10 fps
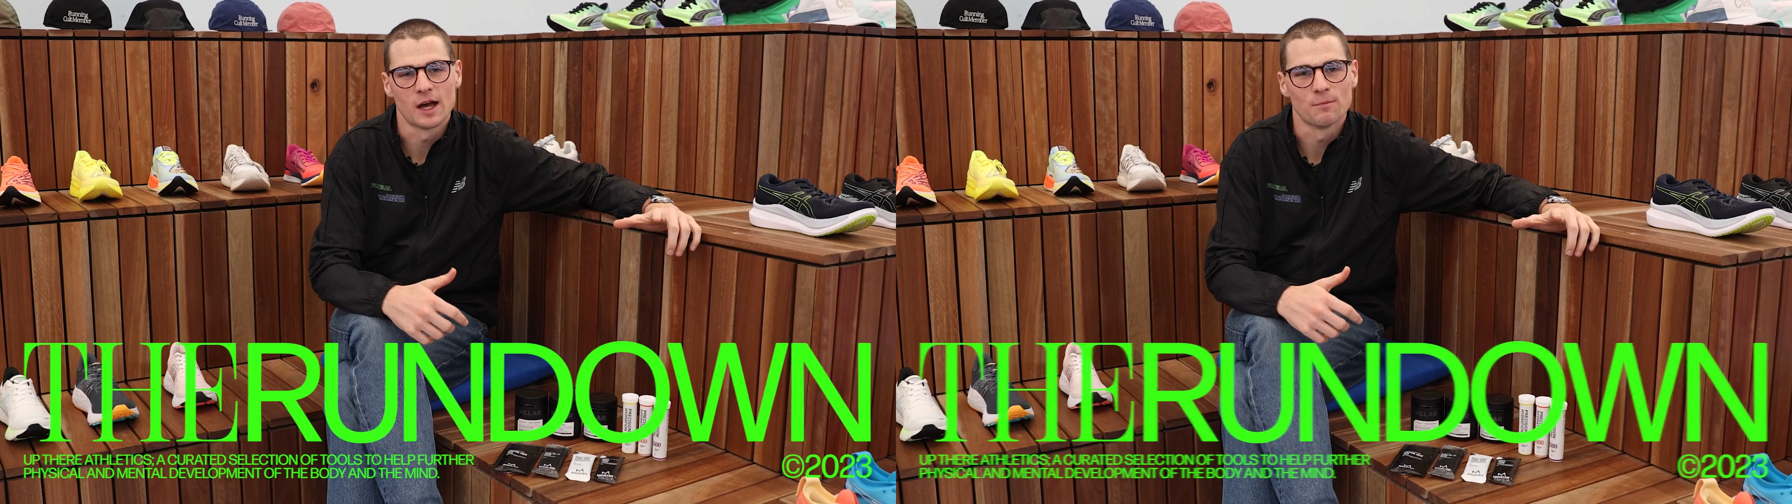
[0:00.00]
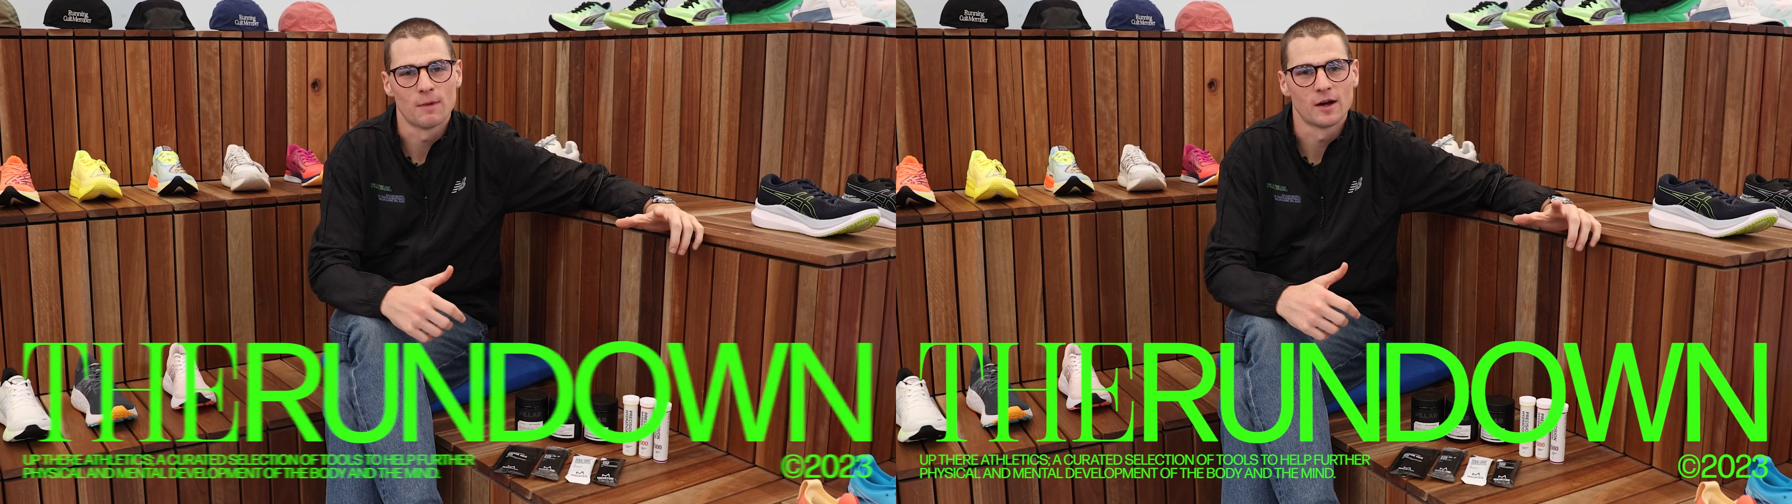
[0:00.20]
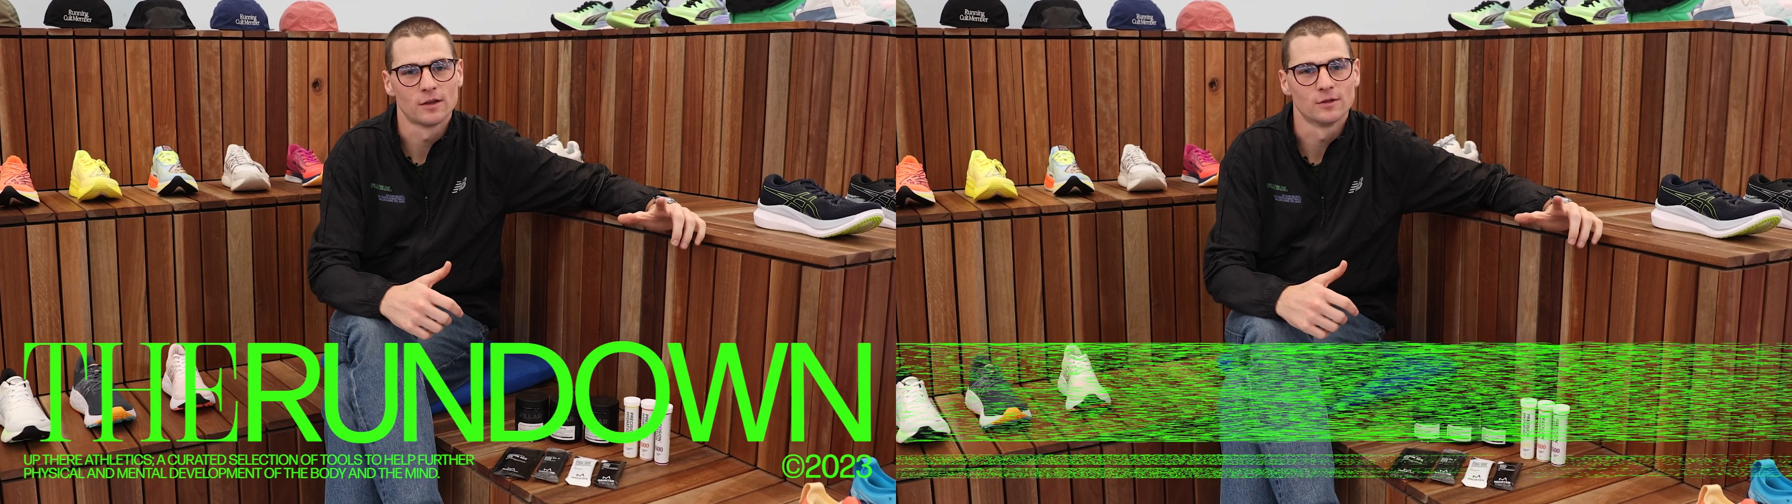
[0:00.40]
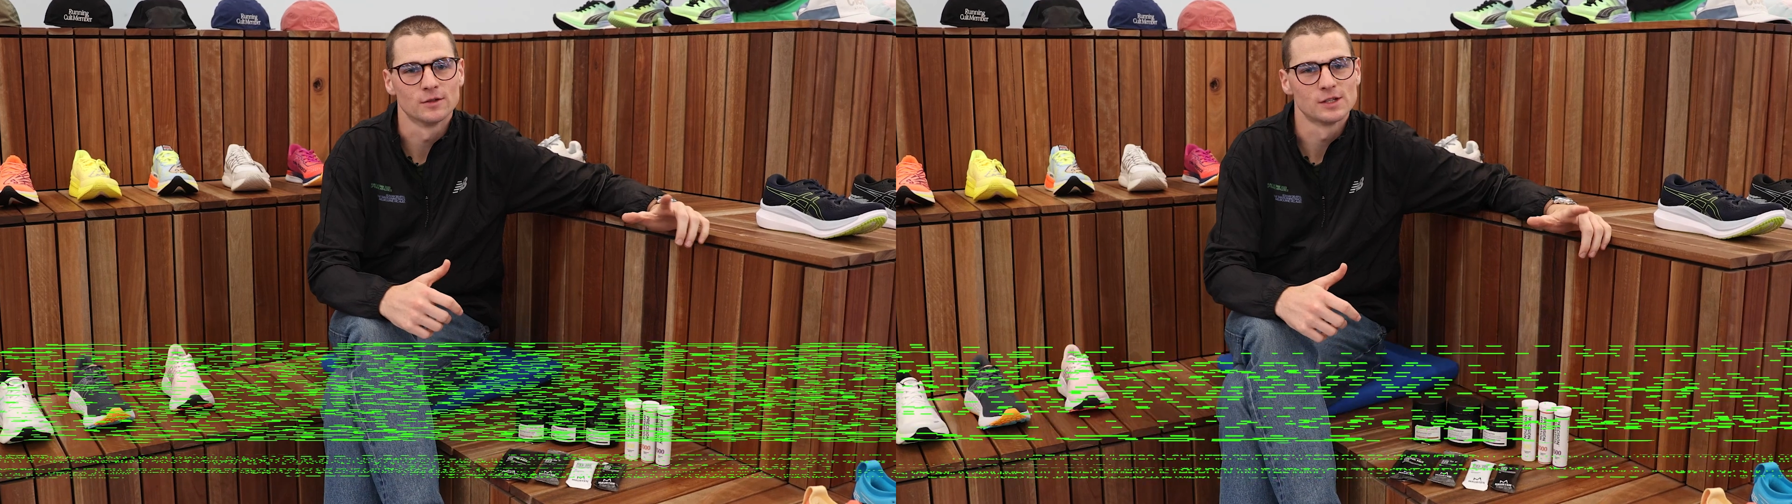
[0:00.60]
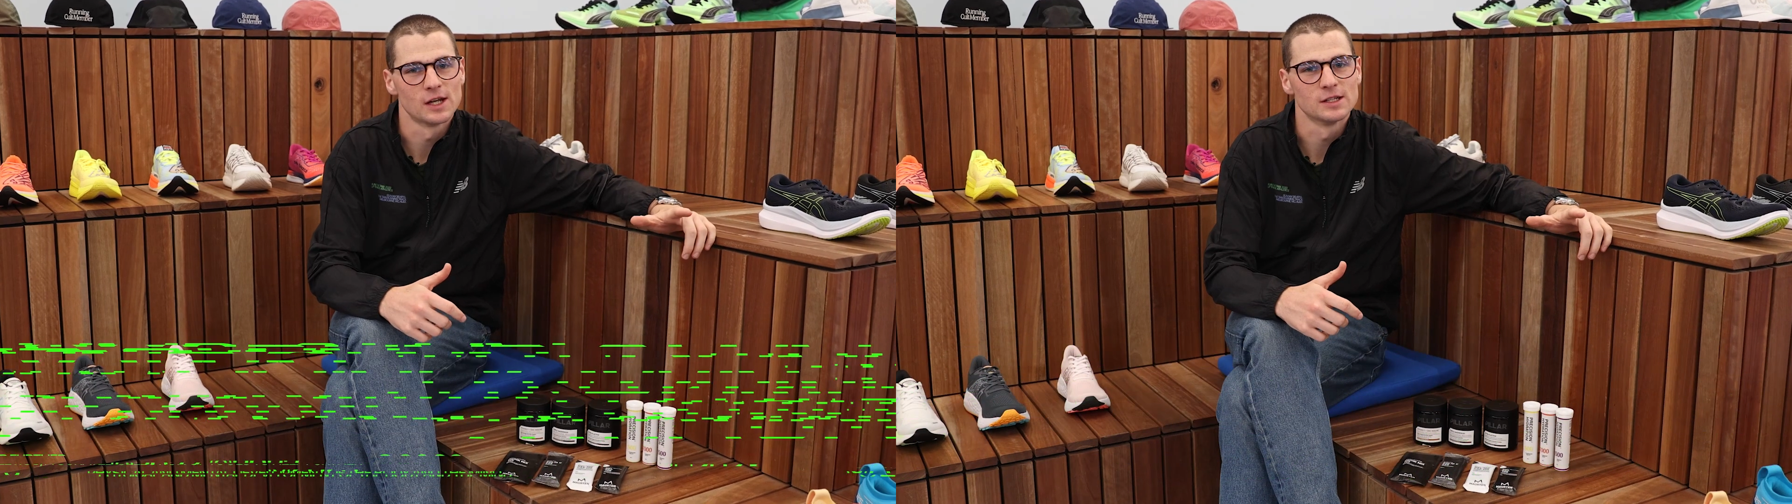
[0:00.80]
and
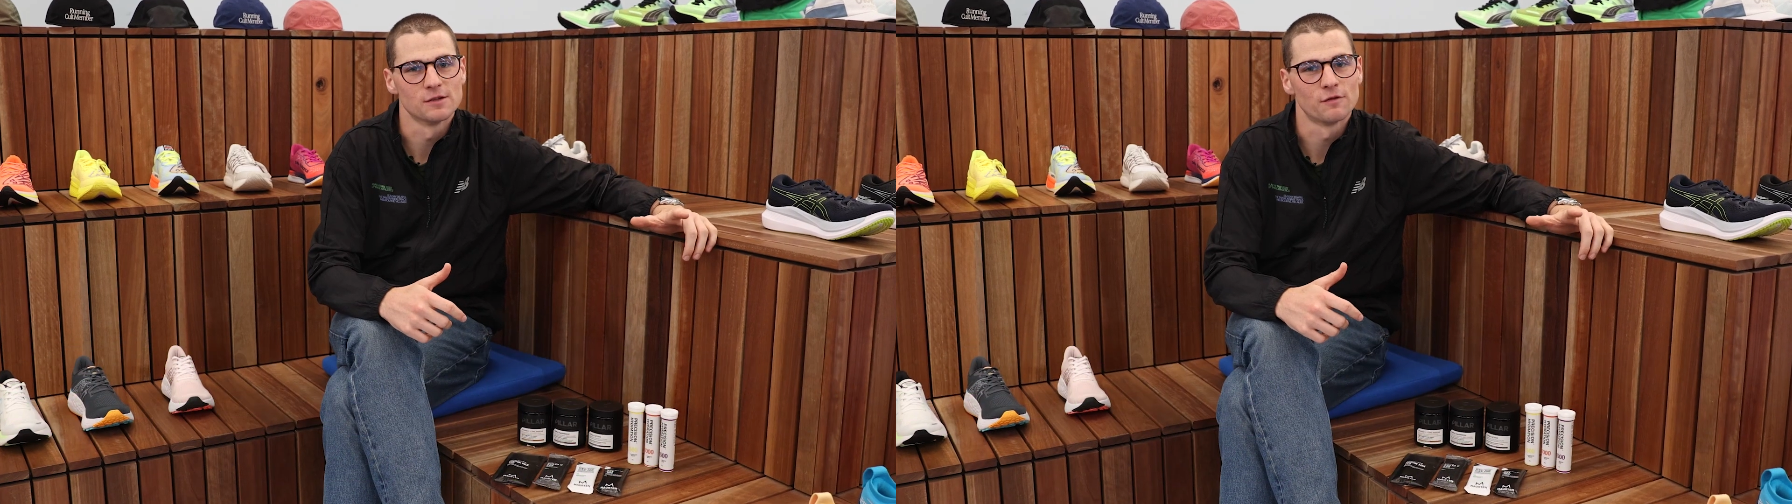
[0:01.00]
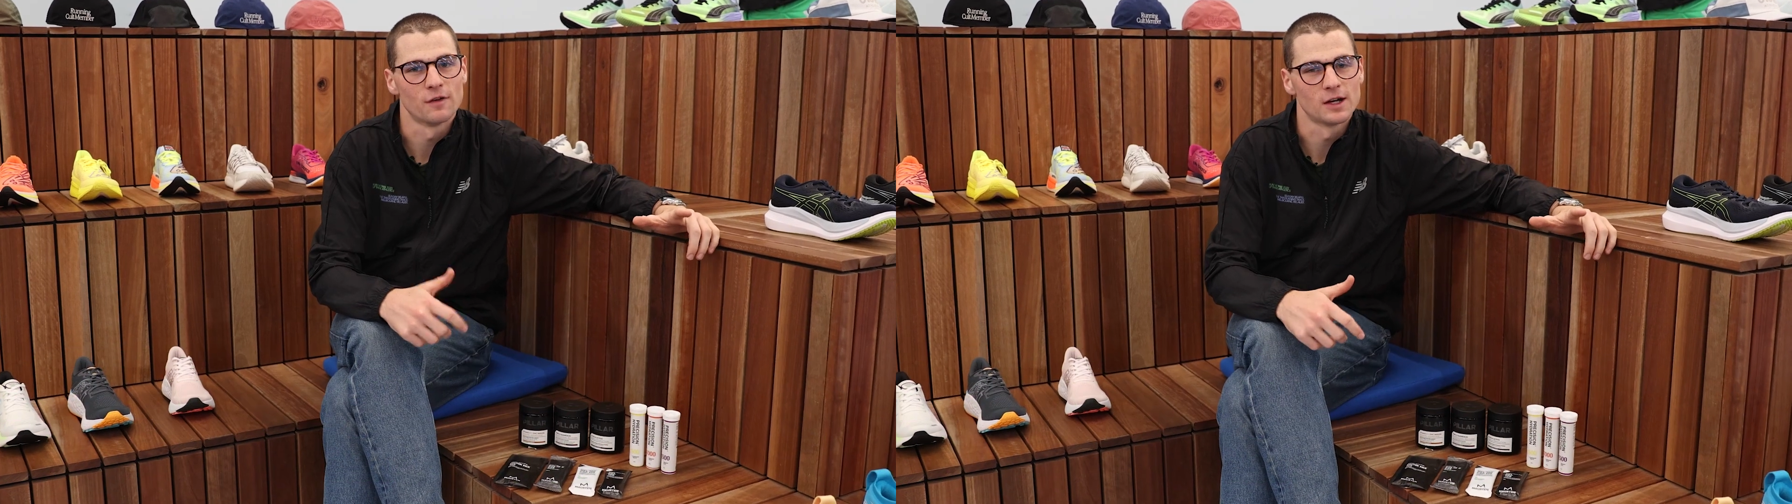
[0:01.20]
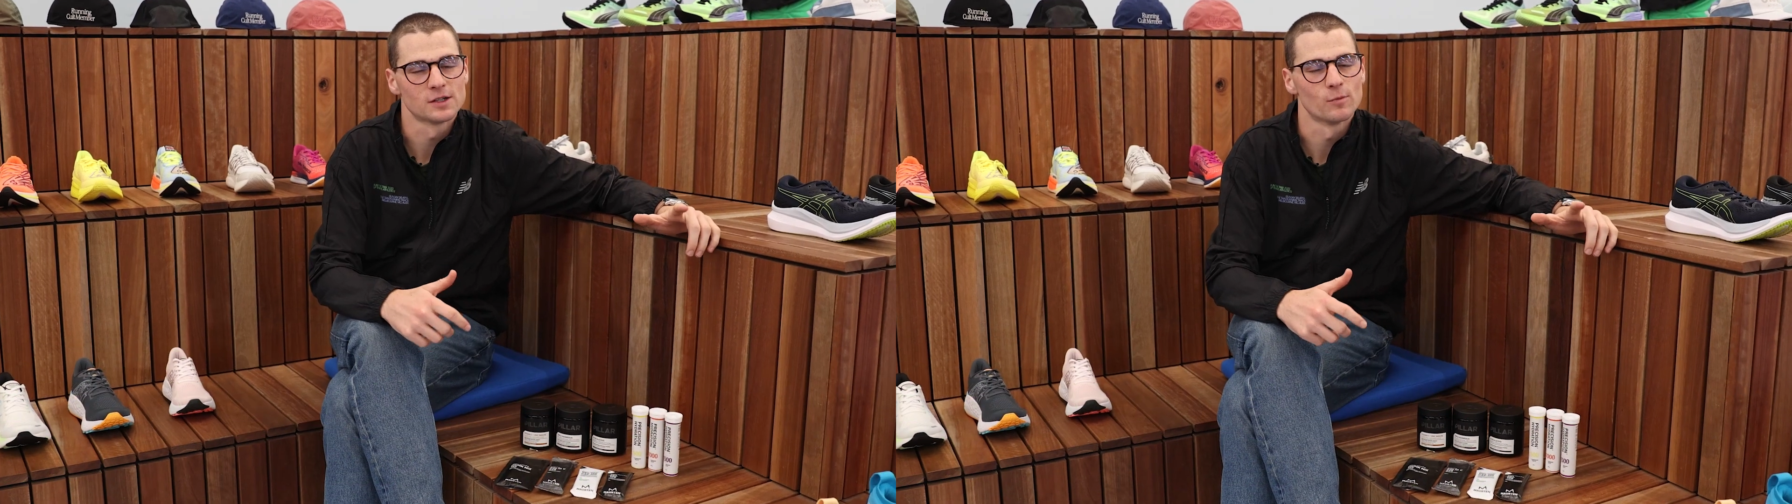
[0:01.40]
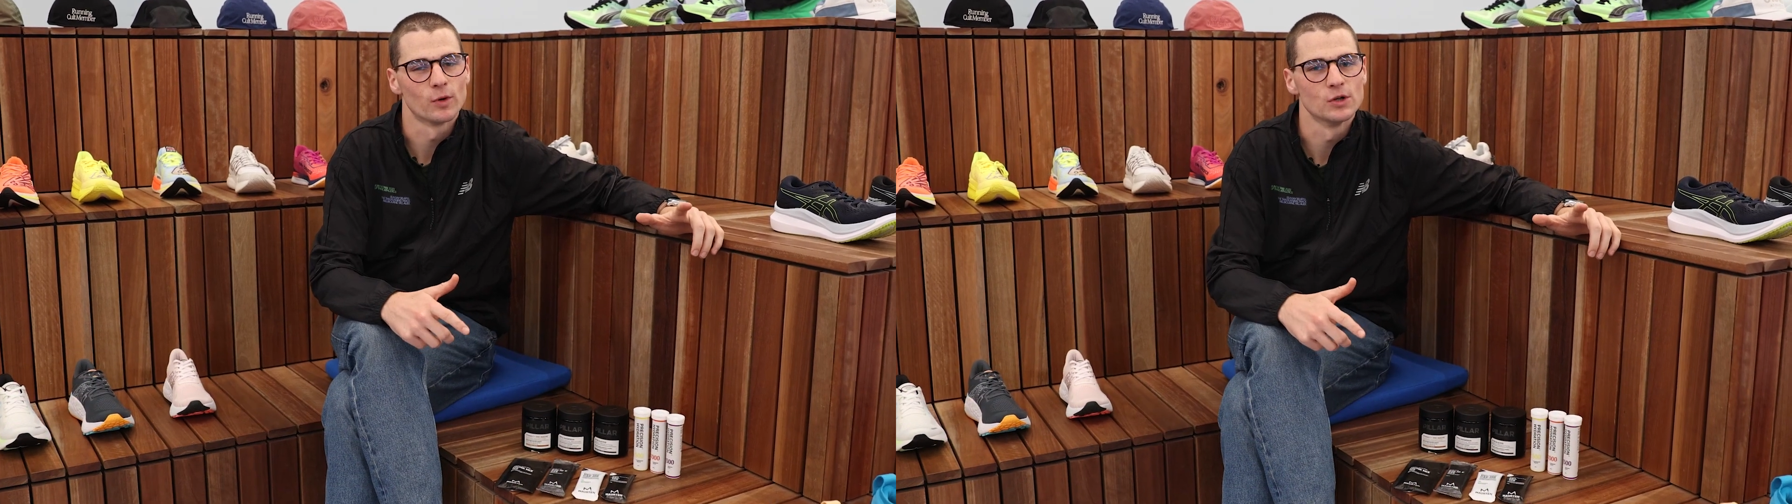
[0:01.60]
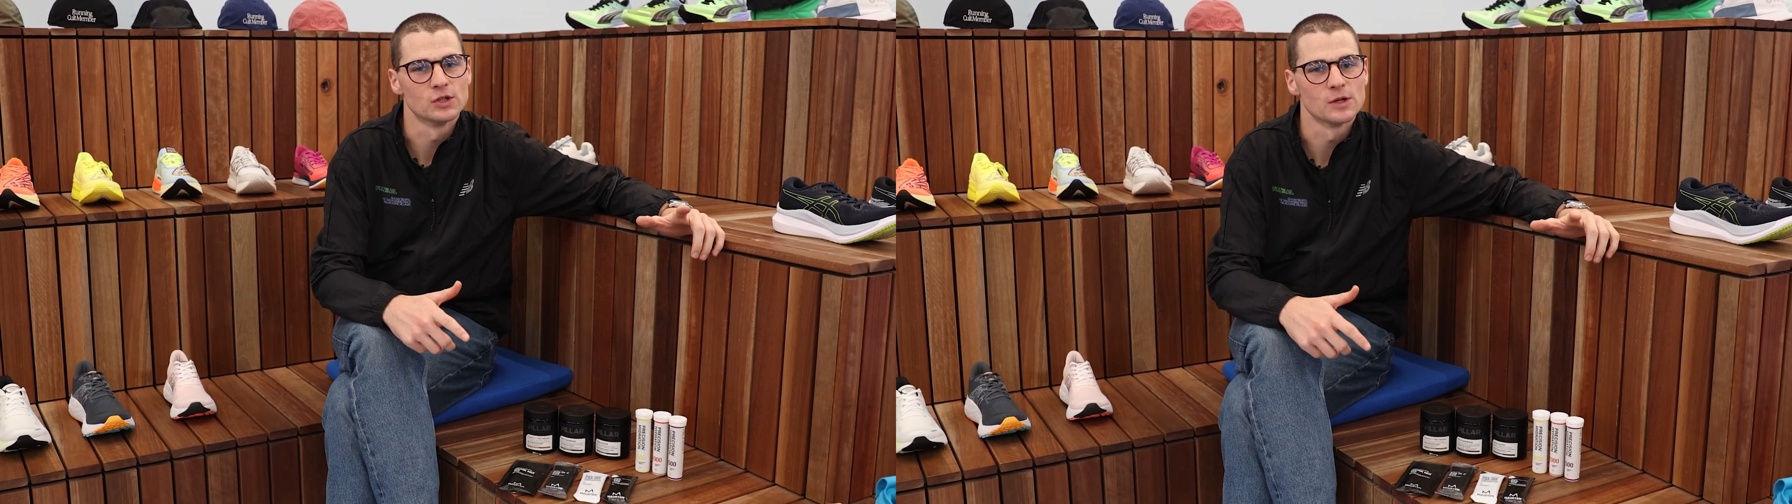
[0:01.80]
marathon season fast
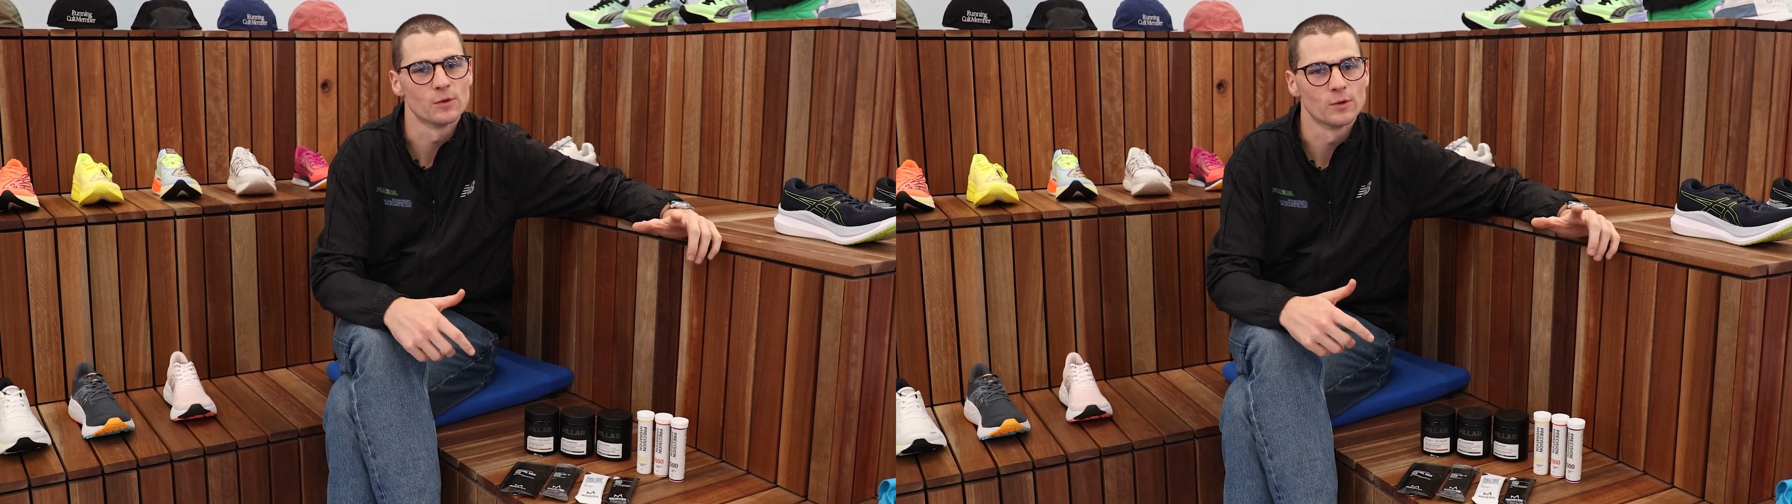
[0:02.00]
approaching,